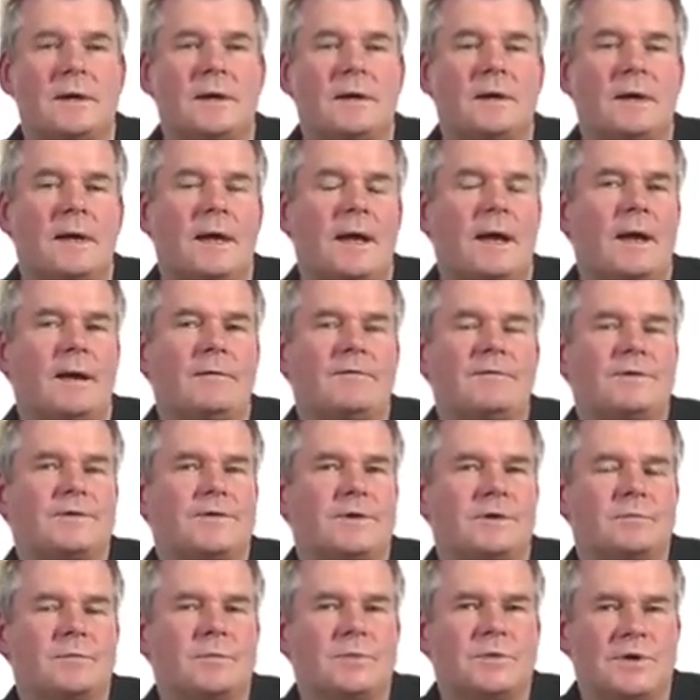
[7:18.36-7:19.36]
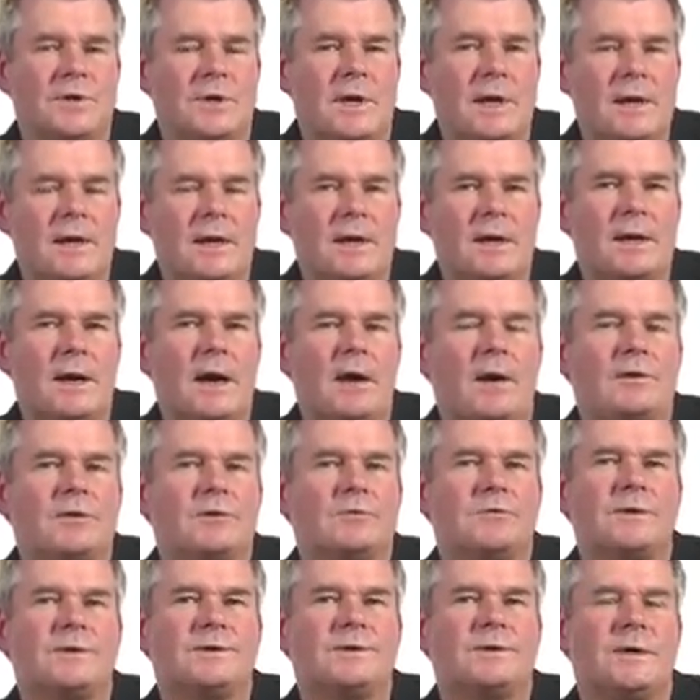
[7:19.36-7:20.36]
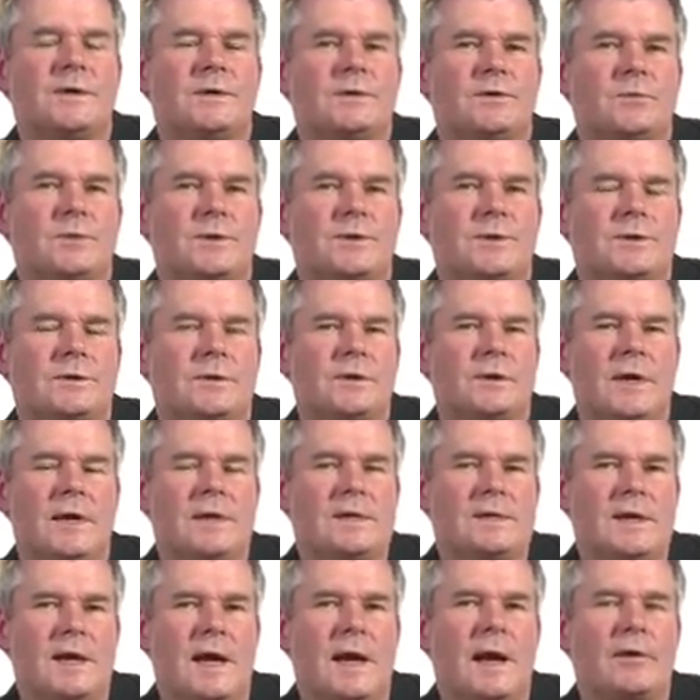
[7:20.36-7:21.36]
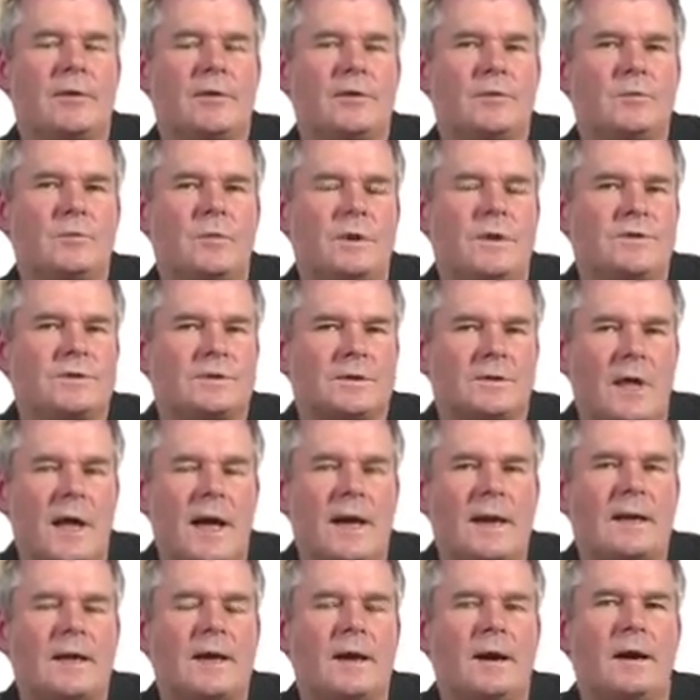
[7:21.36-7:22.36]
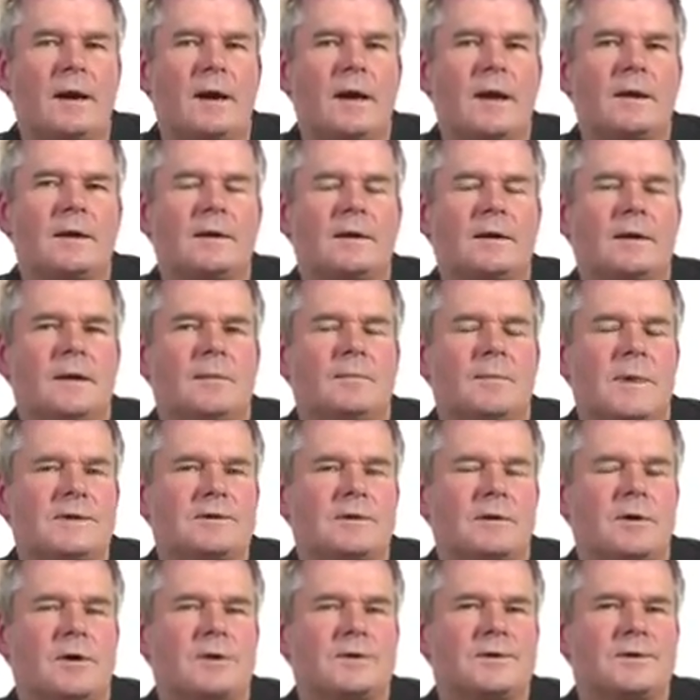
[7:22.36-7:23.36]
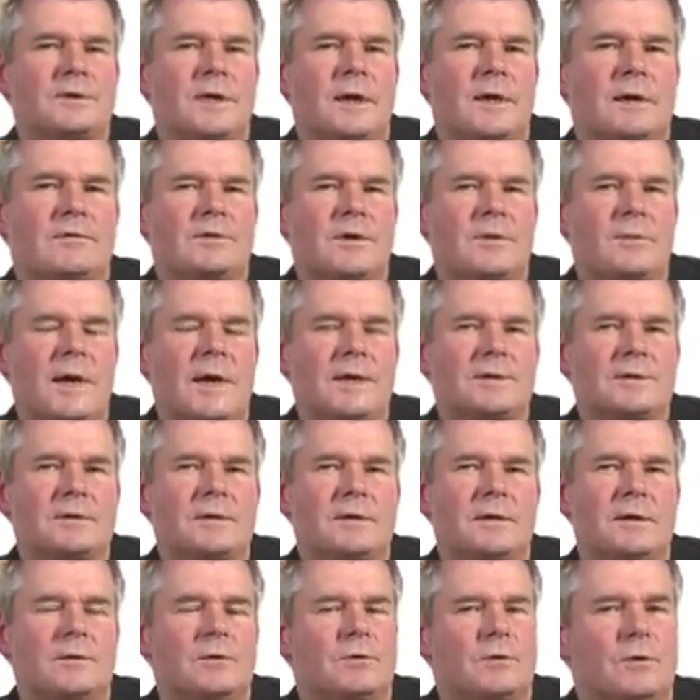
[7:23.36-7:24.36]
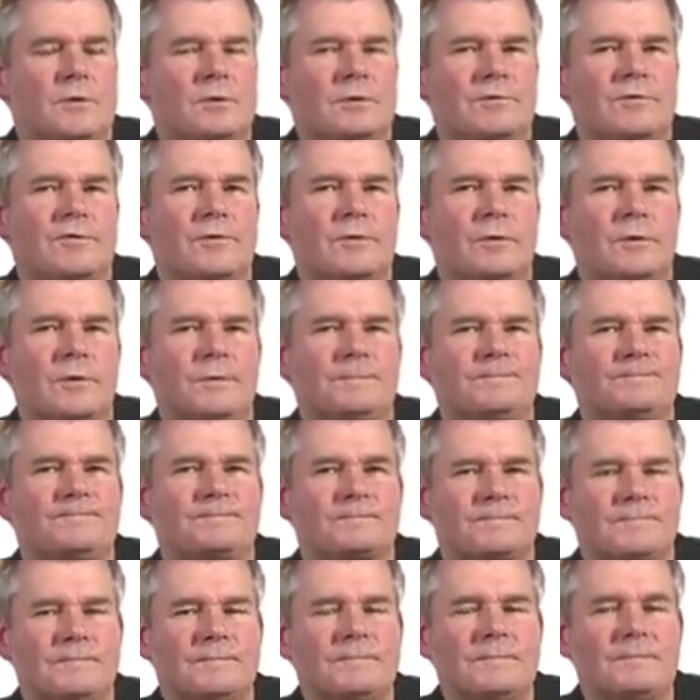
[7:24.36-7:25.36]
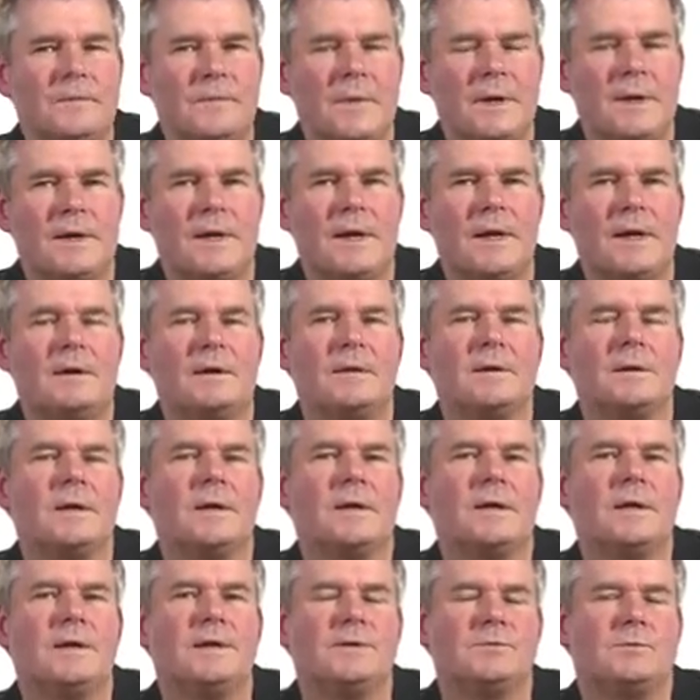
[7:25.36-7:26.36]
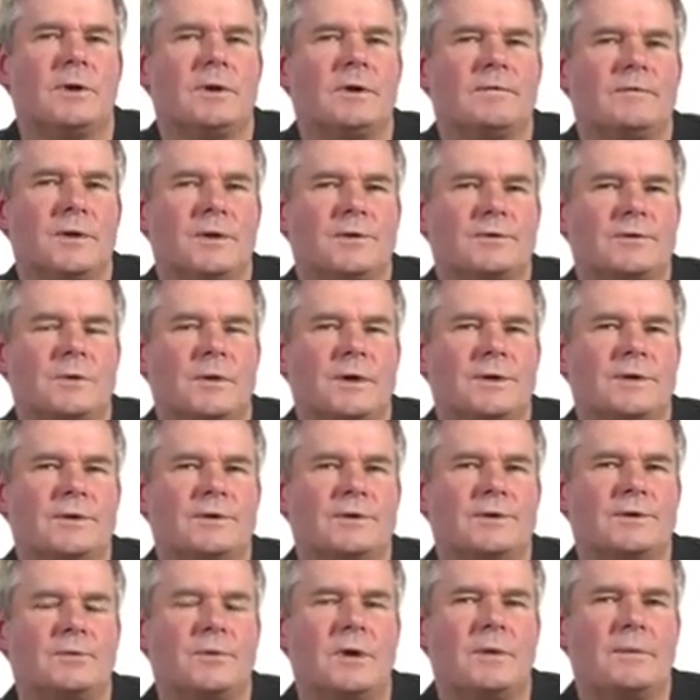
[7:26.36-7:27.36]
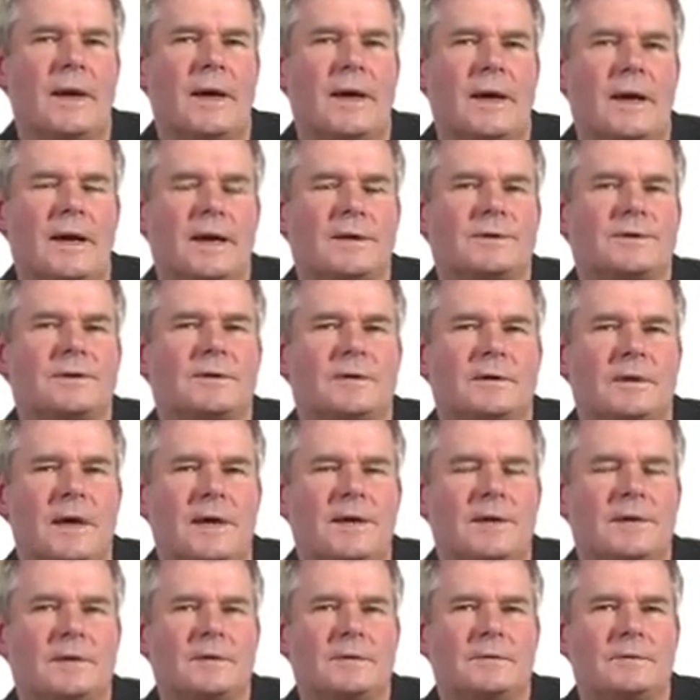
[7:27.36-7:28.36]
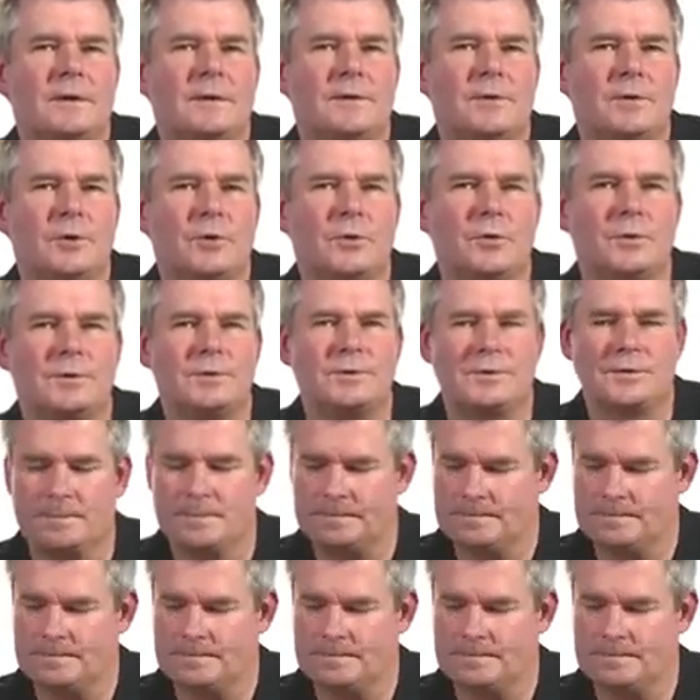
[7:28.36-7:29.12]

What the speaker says: have some genetic characteristics which endow them with slightly higher muscle oxidative capacity or GLUT4, again, is one of those questions we may ask later in the course.